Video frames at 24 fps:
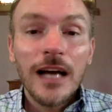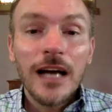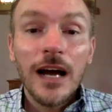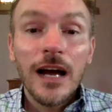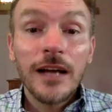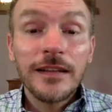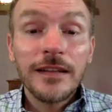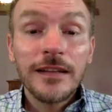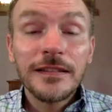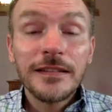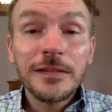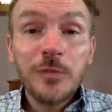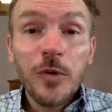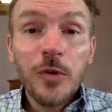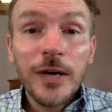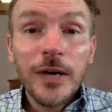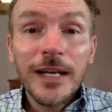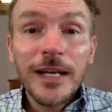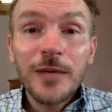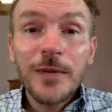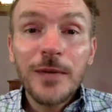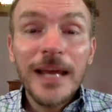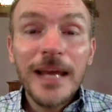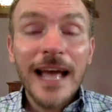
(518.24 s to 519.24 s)
This
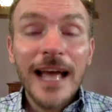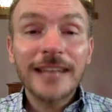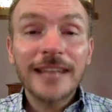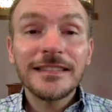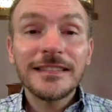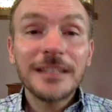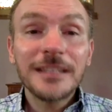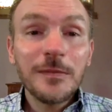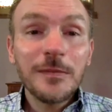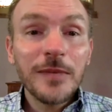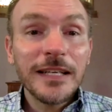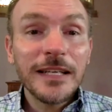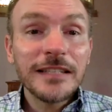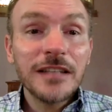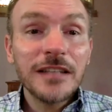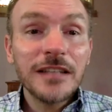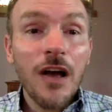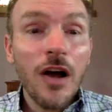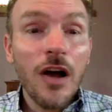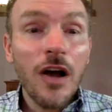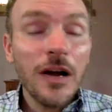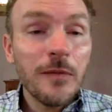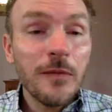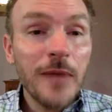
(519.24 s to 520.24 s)
morning we had somebody
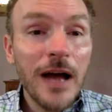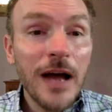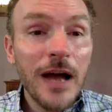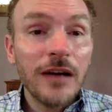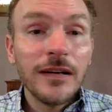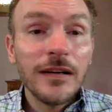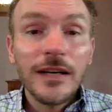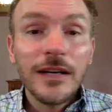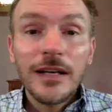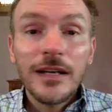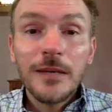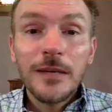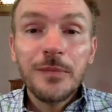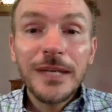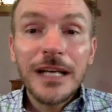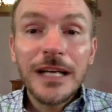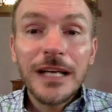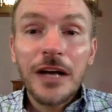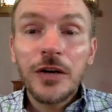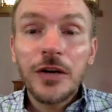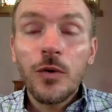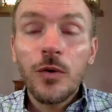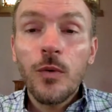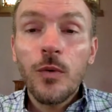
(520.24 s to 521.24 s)
talk about being
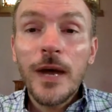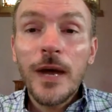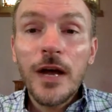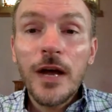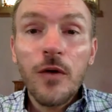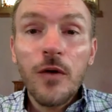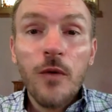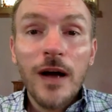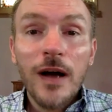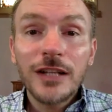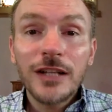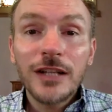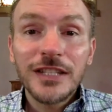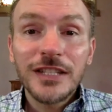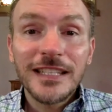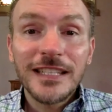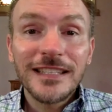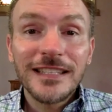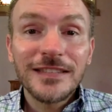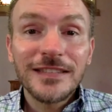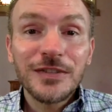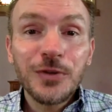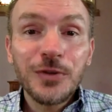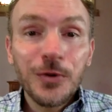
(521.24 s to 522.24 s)
on a whale
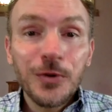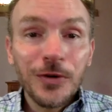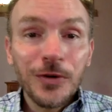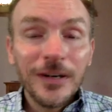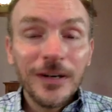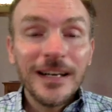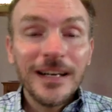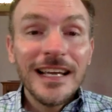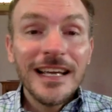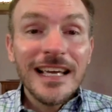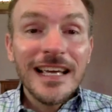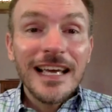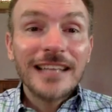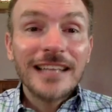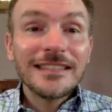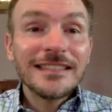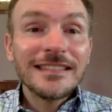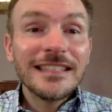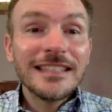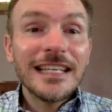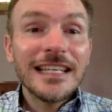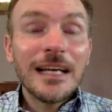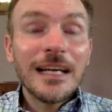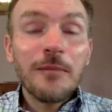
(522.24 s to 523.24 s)
watching tour and
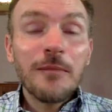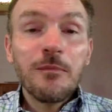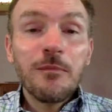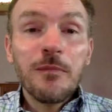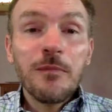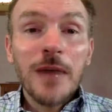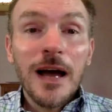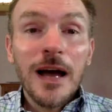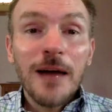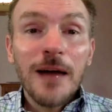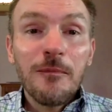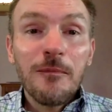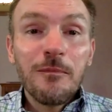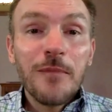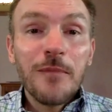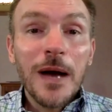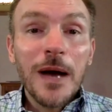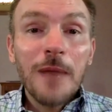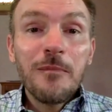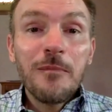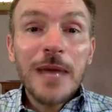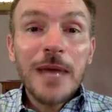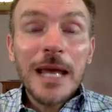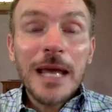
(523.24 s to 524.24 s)
seeing
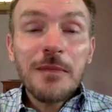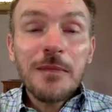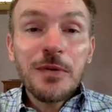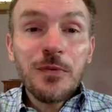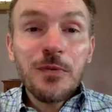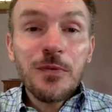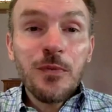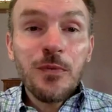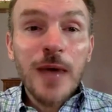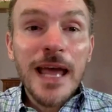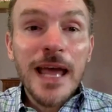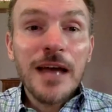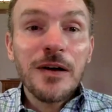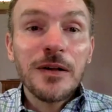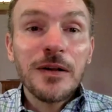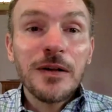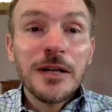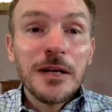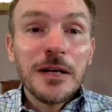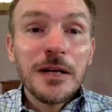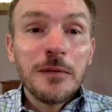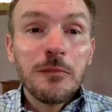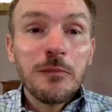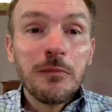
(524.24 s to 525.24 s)
a baby
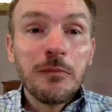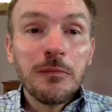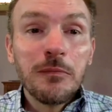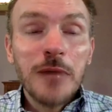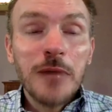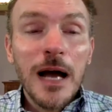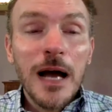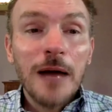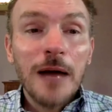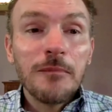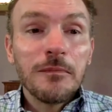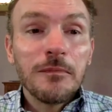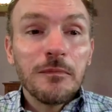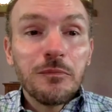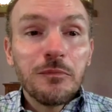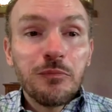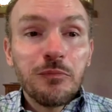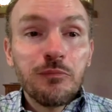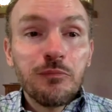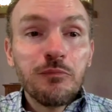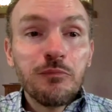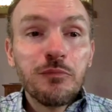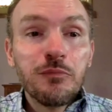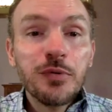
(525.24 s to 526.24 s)
whale
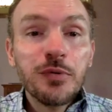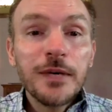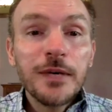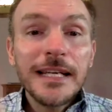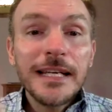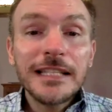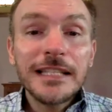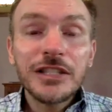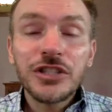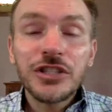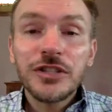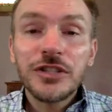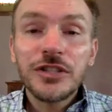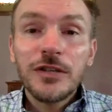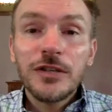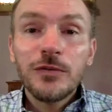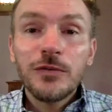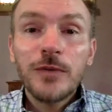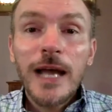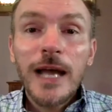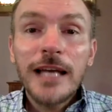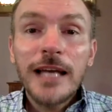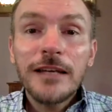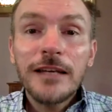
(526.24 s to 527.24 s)
breach
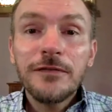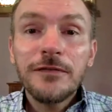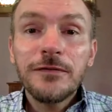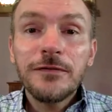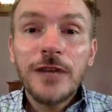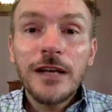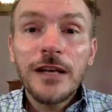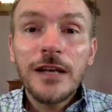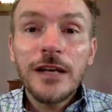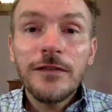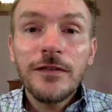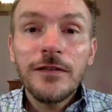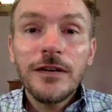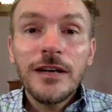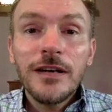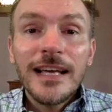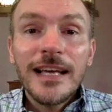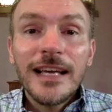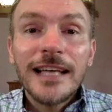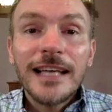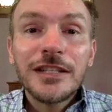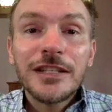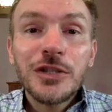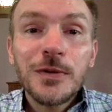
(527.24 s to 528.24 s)
right in front of her,
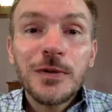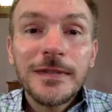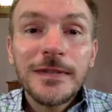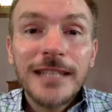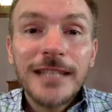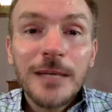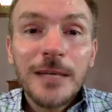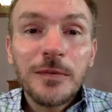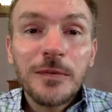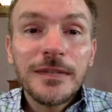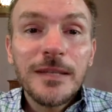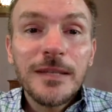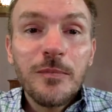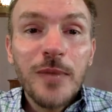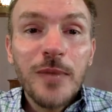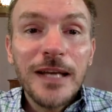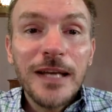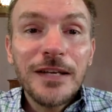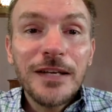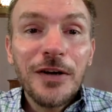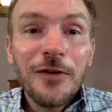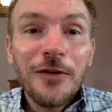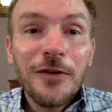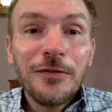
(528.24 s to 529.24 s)
and she was able to
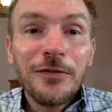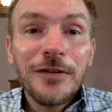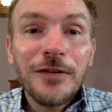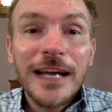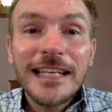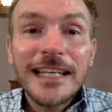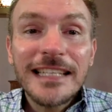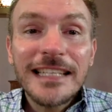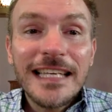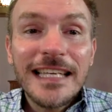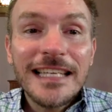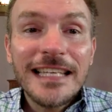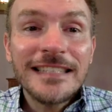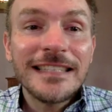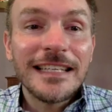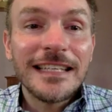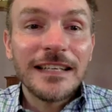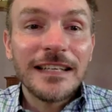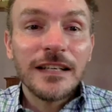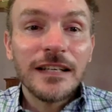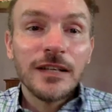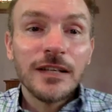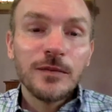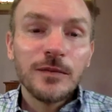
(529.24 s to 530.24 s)
bend over and kiss
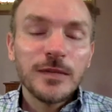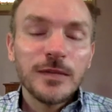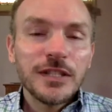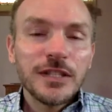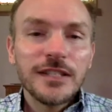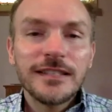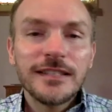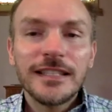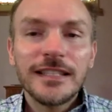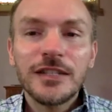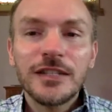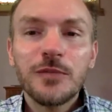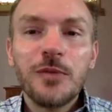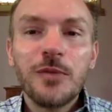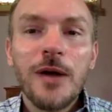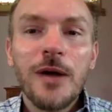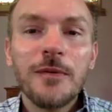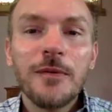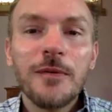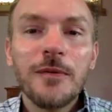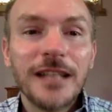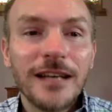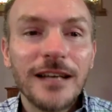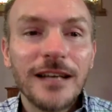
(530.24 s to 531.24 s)
it, which she said you're
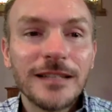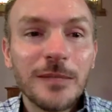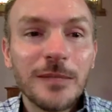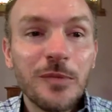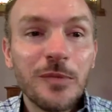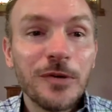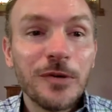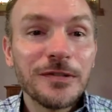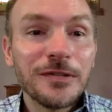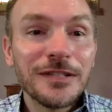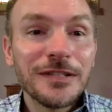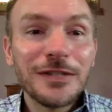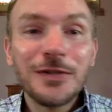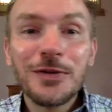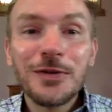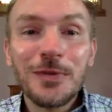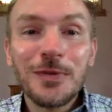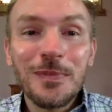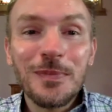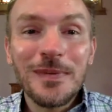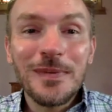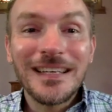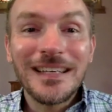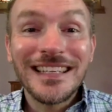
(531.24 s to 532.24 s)
probably not supposed to
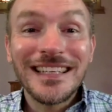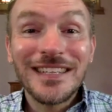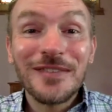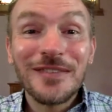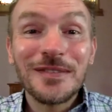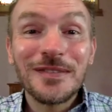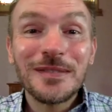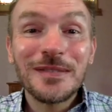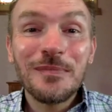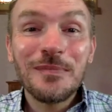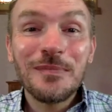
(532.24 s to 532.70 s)
do, but it was a